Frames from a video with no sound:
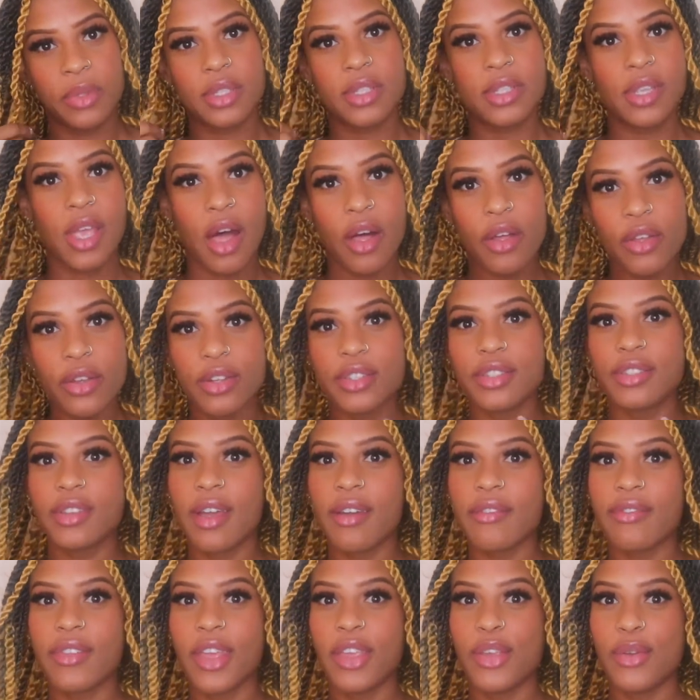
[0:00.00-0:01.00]
Tell
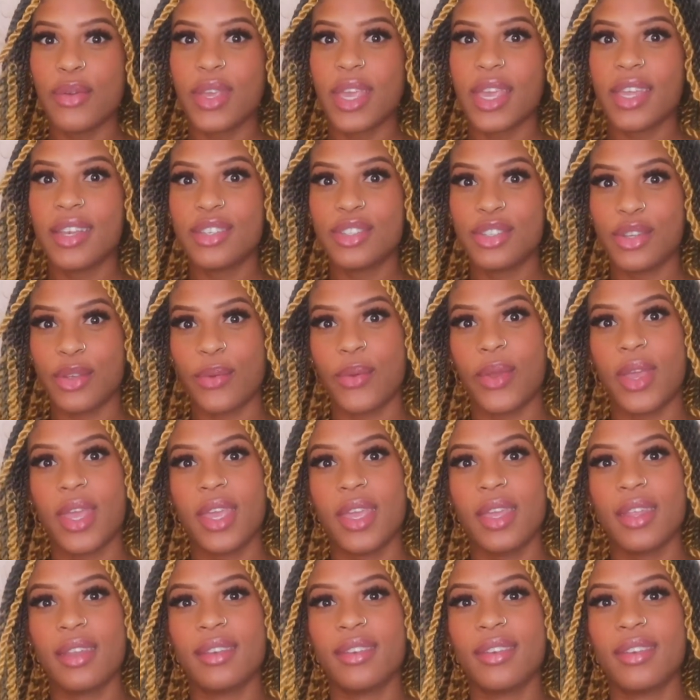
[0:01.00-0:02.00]
yourself that you can do
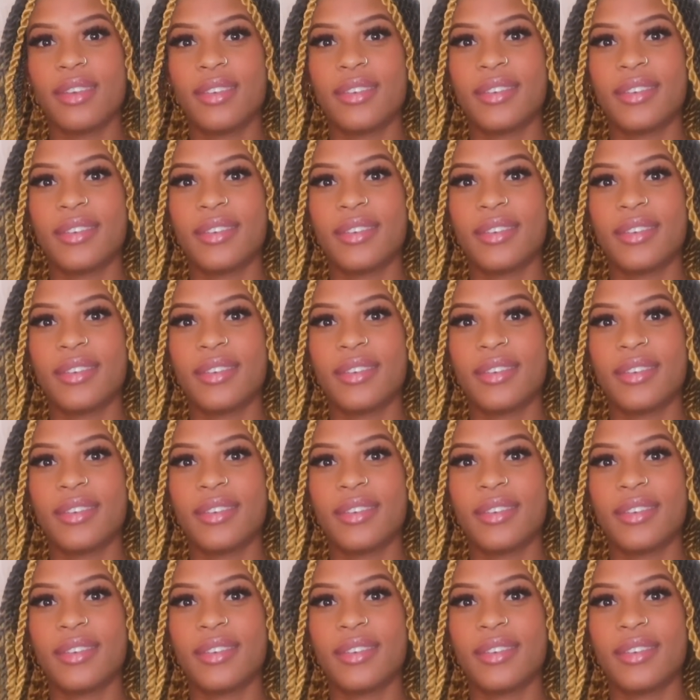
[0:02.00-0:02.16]
it.